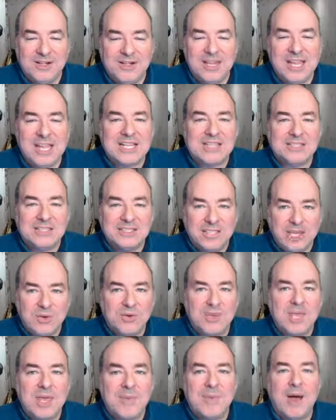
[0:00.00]
It's
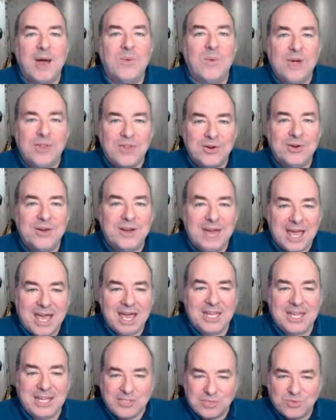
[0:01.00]
literally about whether or not
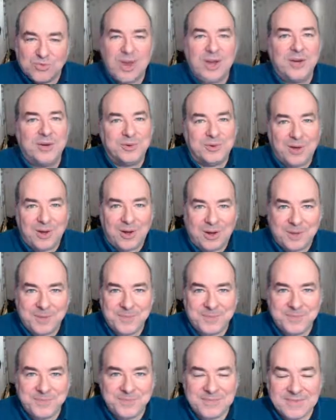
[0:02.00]
it's right or wrong.
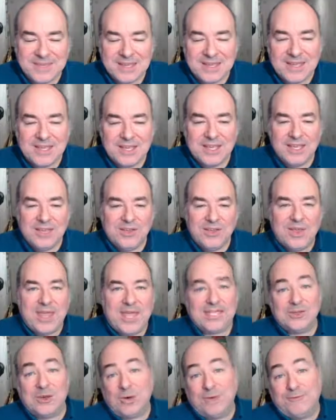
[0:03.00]
You
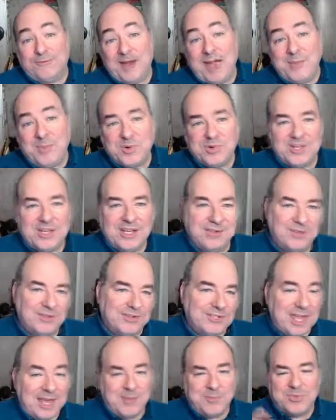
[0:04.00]
can't say, 5% of it,
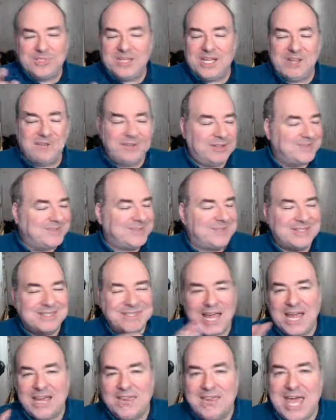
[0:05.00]
10% of it. It's
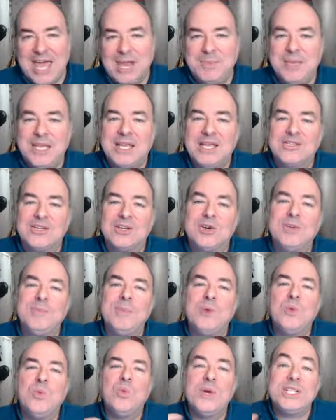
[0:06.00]
not that, because it could
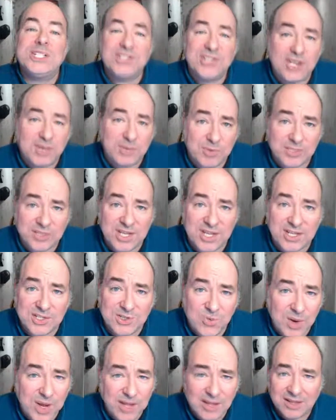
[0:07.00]
be which 10% as
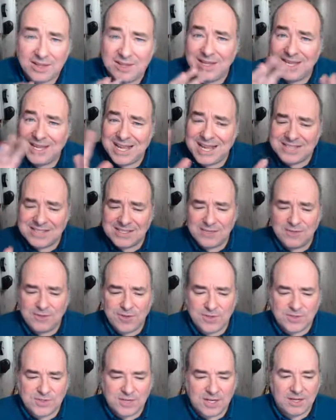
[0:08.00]
well. It gets
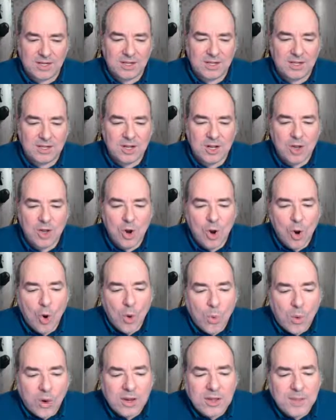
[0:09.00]
confusing.
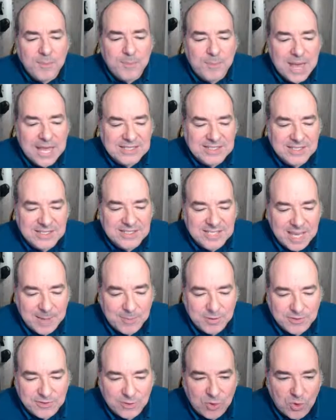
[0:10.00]
One of the best
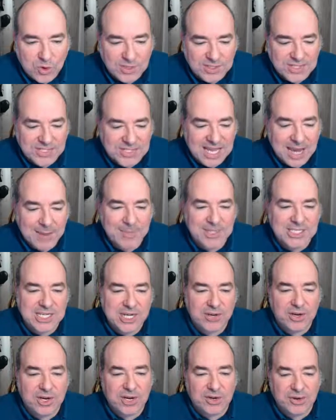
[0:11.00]
examples, of course, is
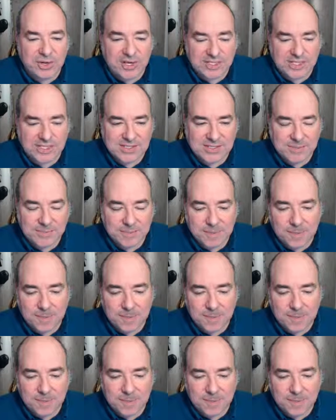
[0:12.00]
commentary and criticism.